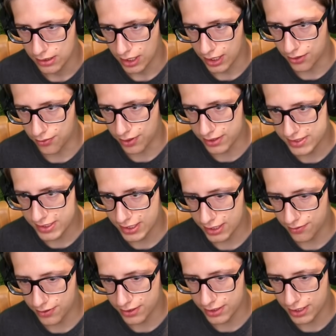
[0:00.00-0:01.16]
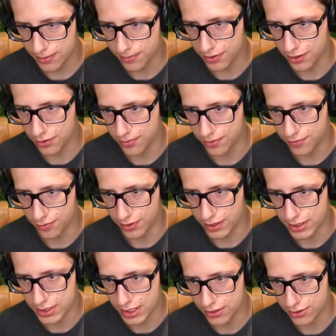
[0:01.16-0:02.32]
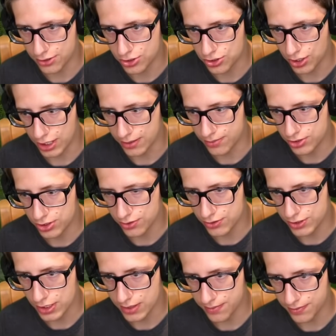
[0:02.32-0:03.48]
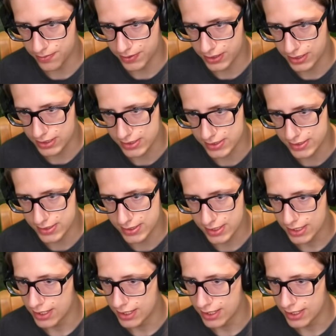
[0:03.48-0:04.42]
I want to get rid of them, though, before another tribe shows up, because